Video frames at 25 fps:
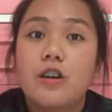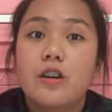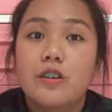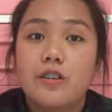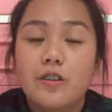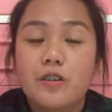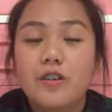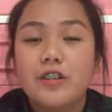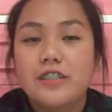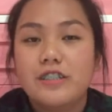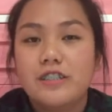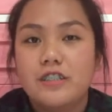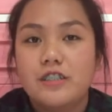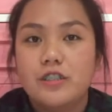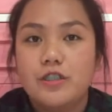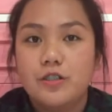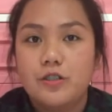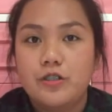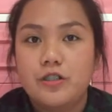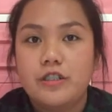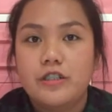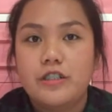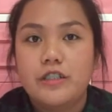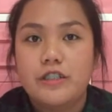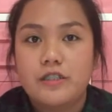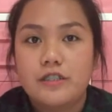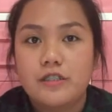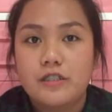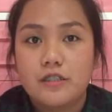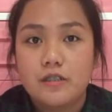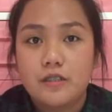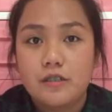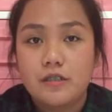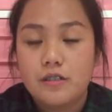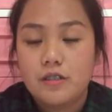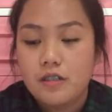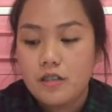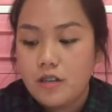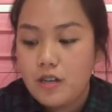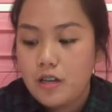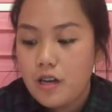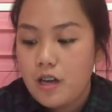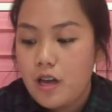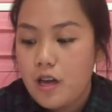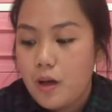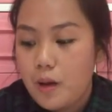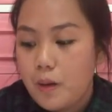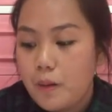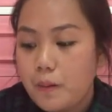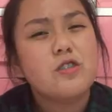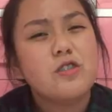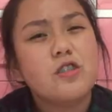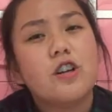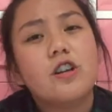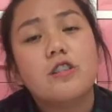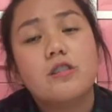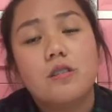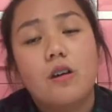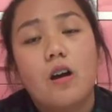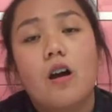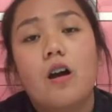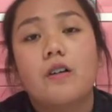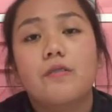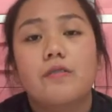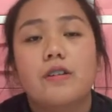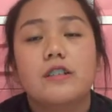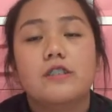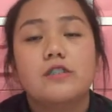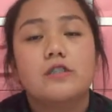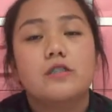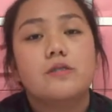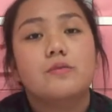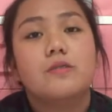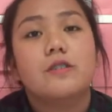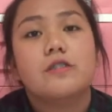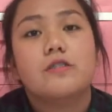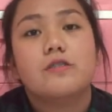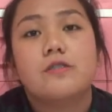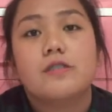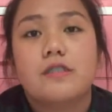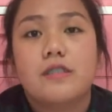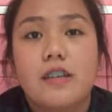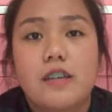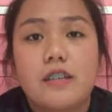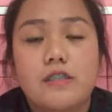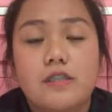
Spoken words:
your insecurities. To start off, I just want to say